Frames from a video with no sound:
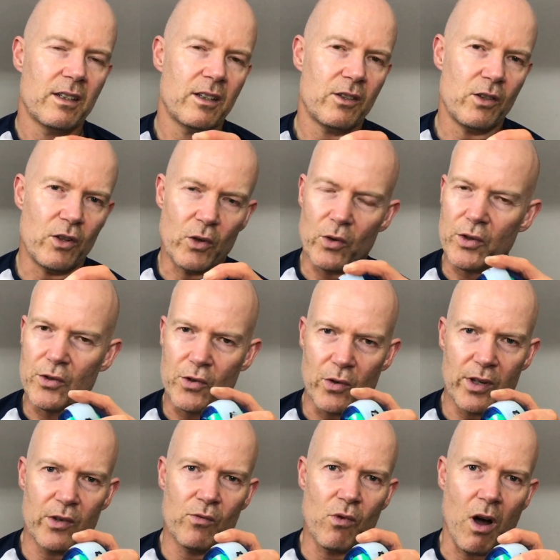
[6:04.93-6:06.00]
You'll know you're
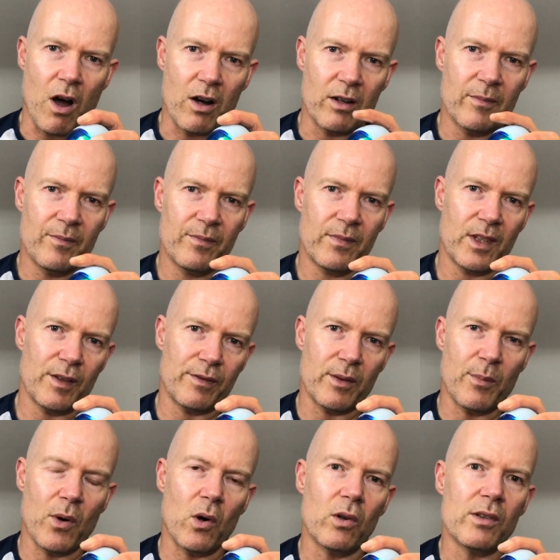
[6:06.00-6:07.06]
doing it wrong if the
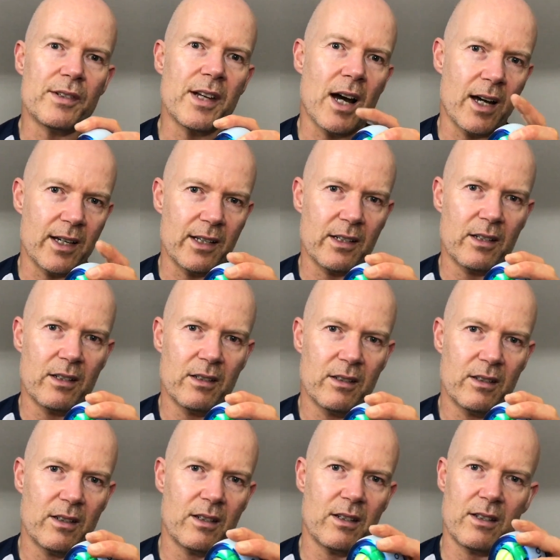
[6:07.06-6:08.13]
ball dies.
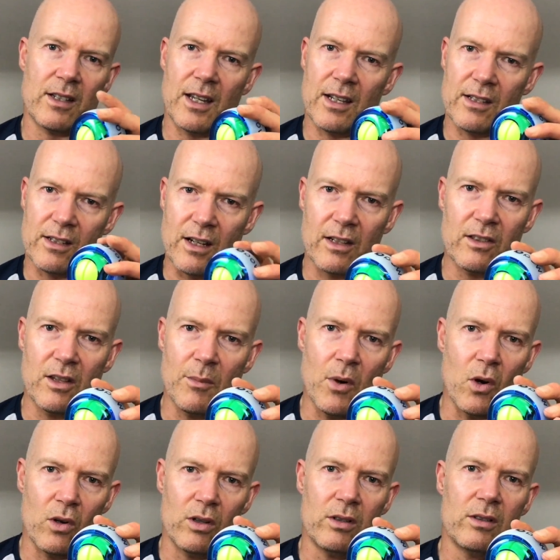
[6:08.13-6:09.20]
As I say, it's not the
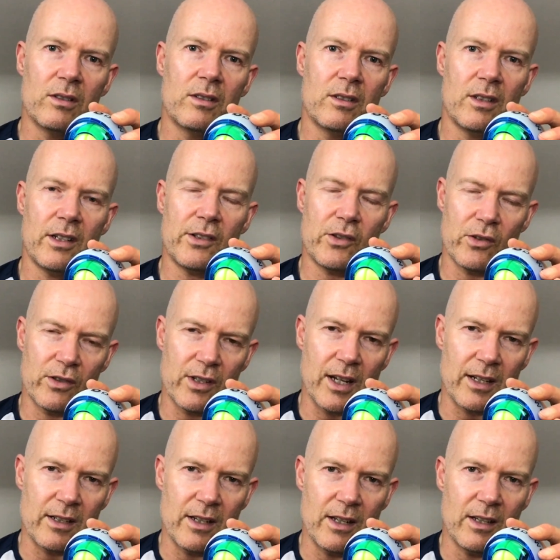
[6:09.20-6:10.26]
ball, it's your
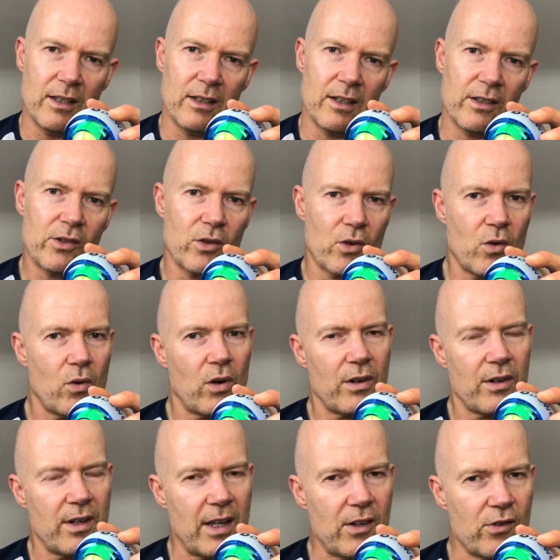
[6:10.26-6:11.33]
technique, it's your
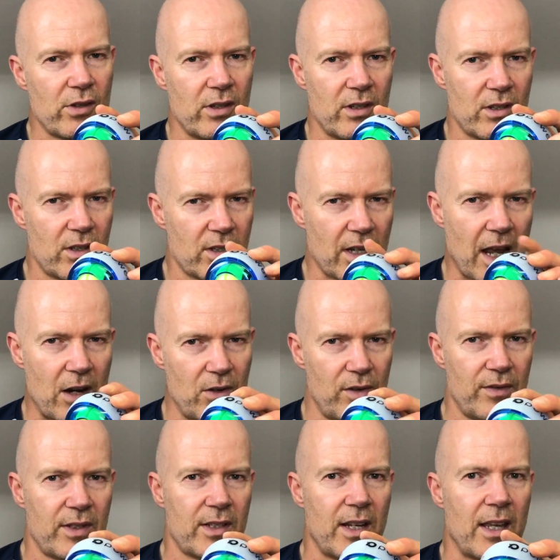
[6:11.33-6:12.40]
coordination is just out
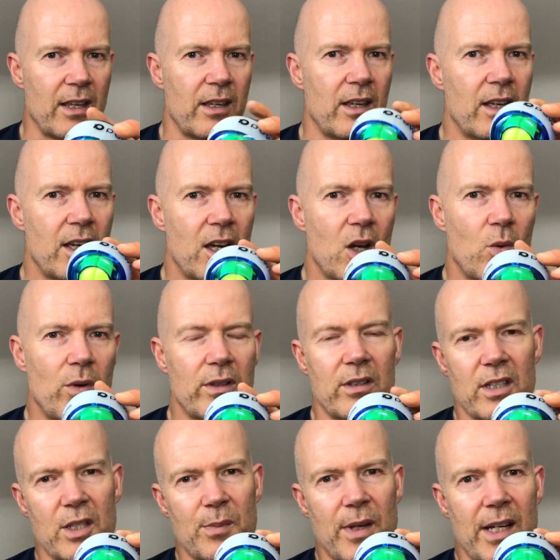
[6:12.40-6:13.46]
of sync with the
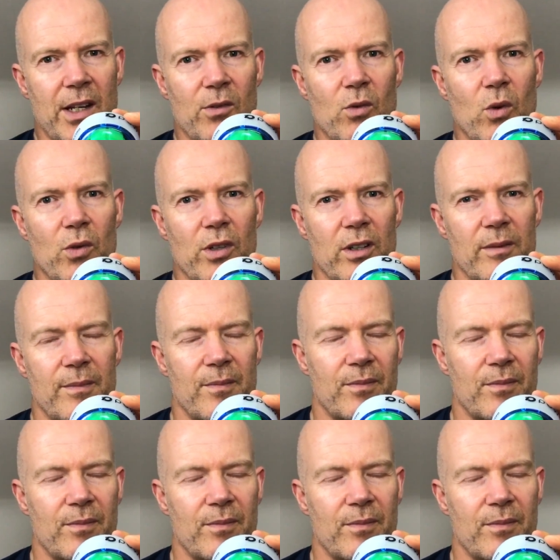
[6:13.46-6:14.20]
spinning rotor.